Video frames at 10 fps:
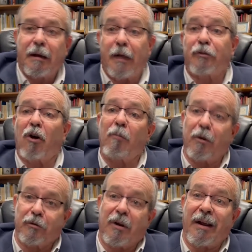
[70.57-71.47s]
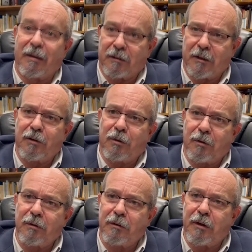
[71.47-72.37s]
It's almost like a legal
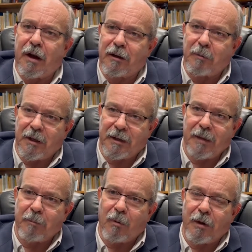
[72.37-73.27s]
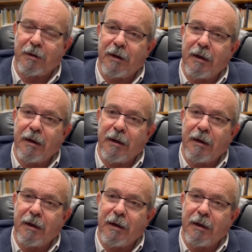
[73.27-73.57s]
document at that point.